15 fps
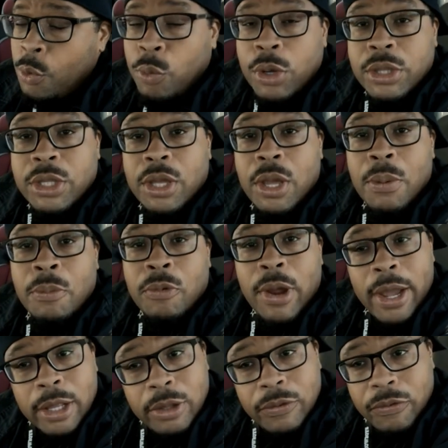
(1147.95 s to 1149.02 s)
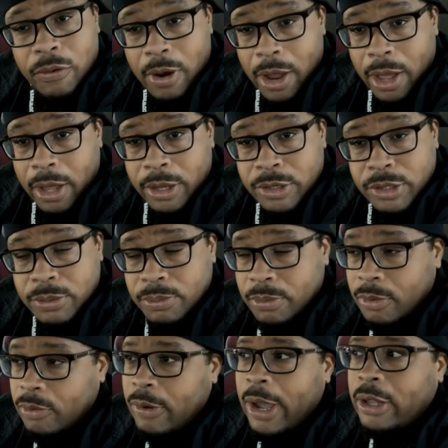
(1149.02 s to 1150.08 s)
with um, regular fries,
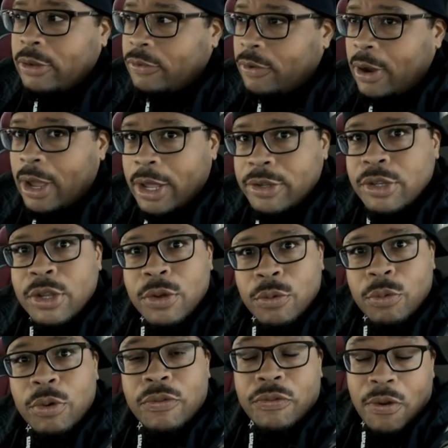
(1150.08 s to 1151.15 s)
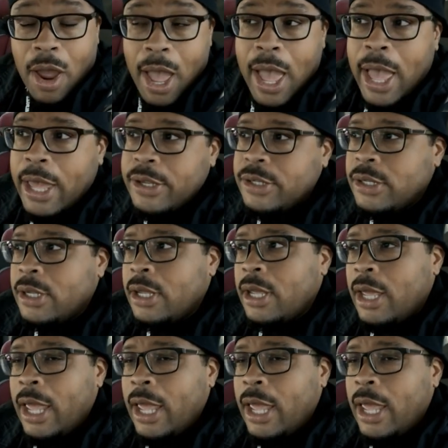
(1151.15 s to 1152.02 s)
regular fries with fries